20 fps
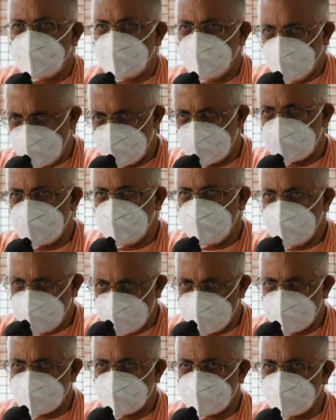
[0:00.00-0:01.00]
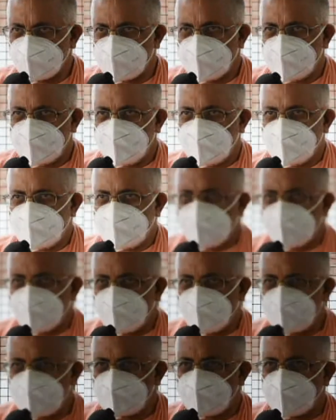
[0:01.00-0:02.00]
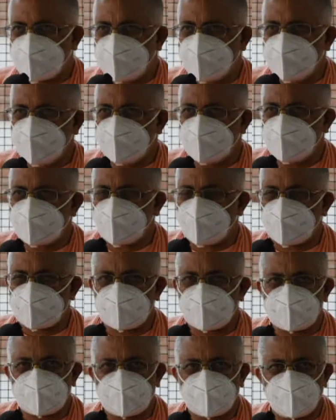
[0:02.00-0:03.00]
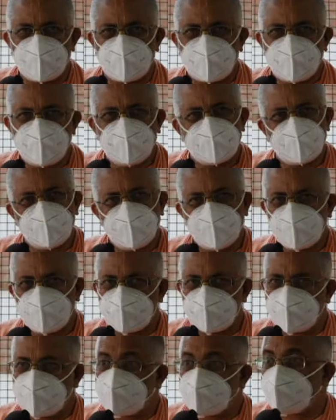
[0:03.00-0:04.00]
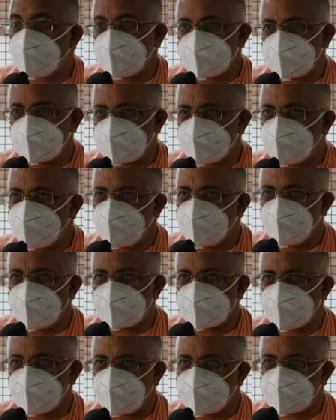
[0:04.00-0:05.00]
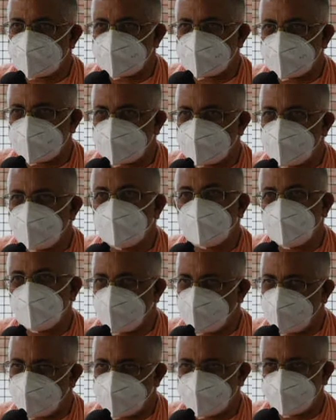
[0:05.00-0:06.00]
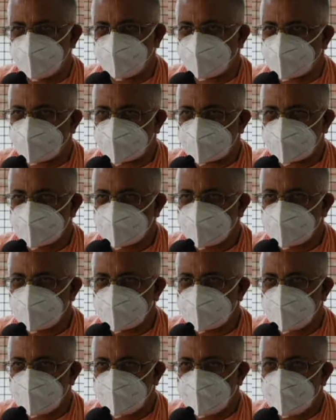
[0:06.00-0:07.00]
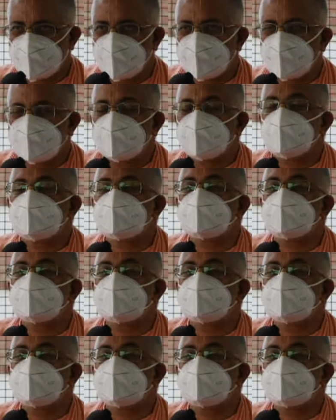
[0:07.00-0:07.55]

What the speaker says: Because he is likes to ride these horses and all that. He knows better what is a good horse, what is this. You don't know. He